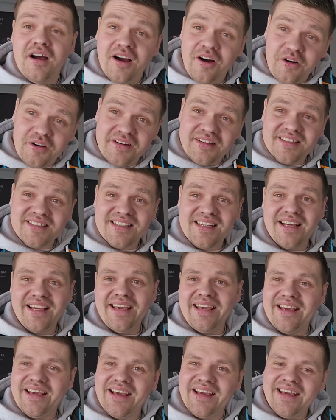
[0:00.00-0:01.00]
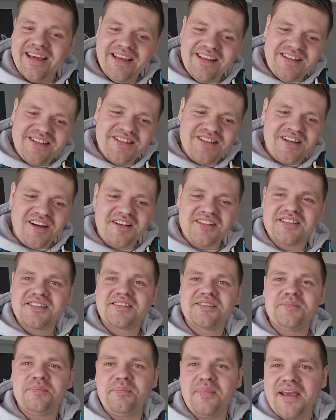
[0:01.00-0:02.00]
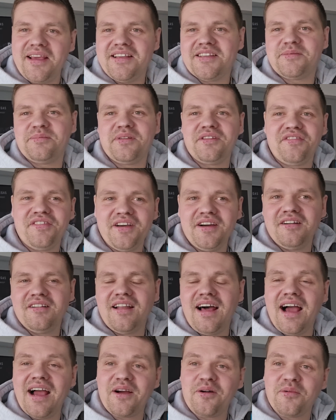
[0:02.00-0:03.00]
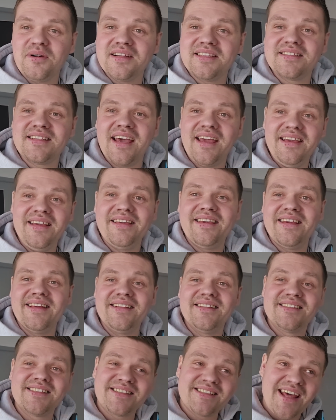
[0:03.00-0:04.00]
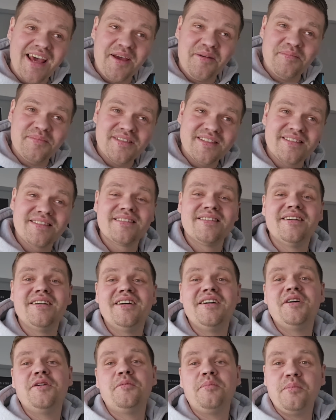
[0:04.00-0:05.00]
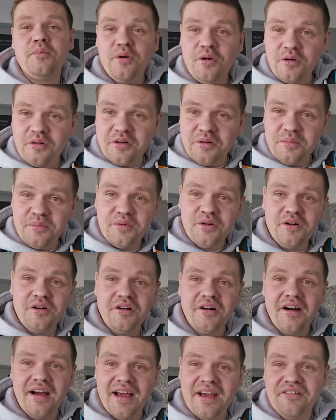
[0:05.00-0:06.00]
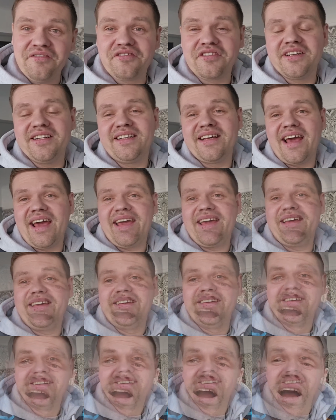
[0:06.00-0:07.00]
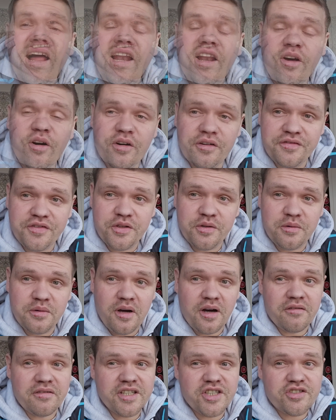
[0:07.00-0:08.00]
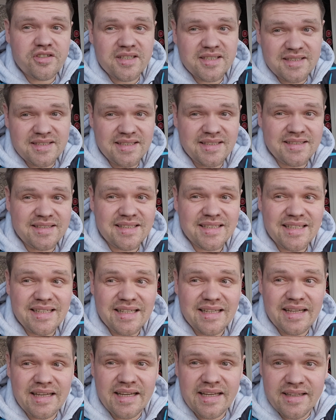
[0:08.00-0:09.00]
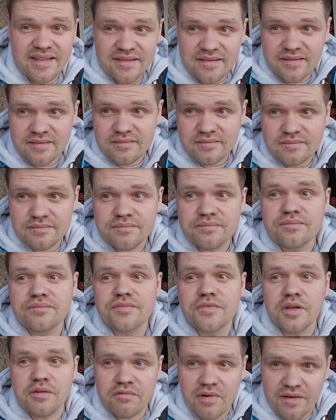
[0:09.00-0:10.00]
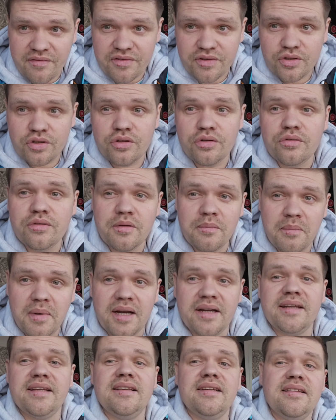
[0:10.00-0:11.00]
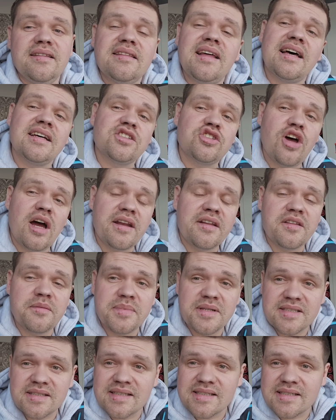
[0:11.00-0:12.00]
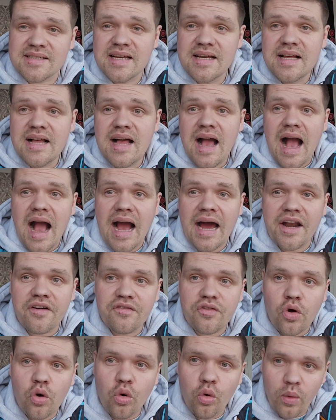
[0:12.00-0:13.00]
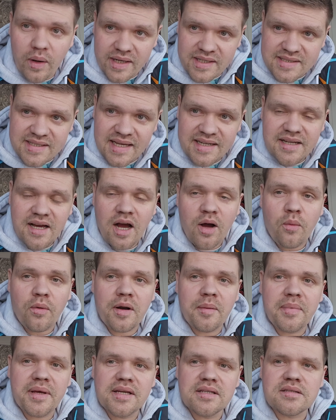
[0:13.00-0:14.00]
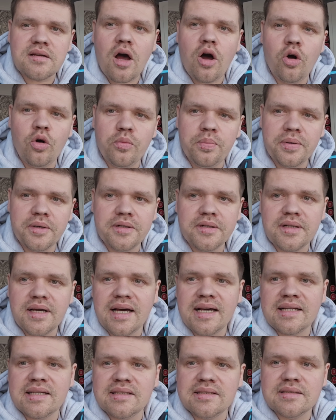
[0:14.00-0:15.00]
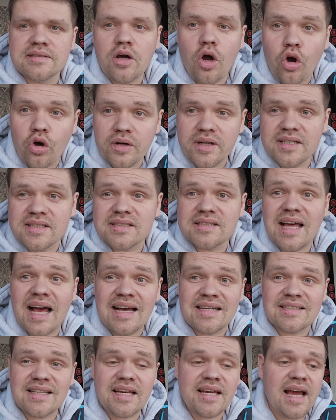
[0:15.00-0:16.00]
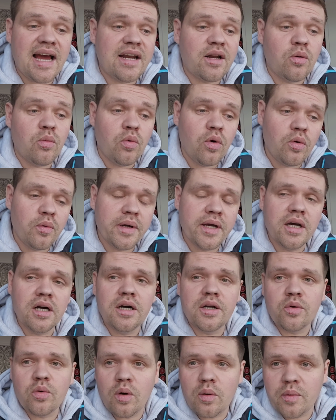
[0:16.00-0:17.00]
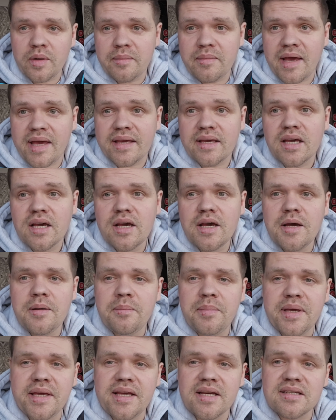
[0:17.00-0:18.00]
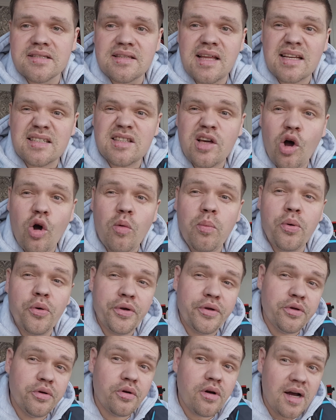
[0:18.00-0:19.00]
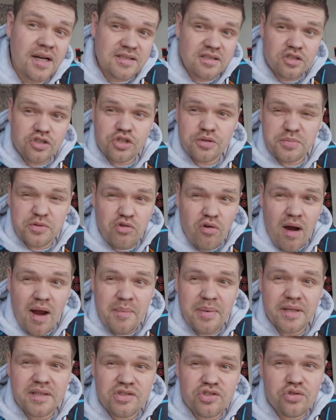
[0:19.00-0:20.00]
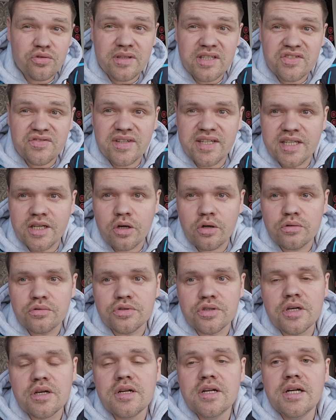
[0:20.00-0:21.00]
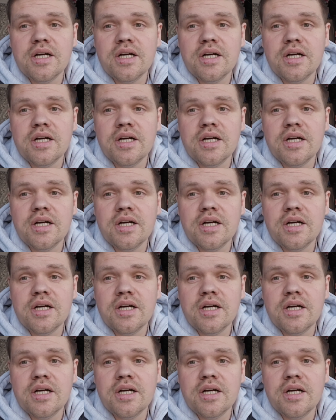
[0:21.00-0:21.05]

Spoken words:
Honestly, it just makes me feel like we're taking steps more and more every day. A lot of you are interested in the revenue, the money, that side of the business. And I've always said I want to be as open and honest as I can on what we earn, what we make, because that's the whole point. You guys are subscribing to these videos.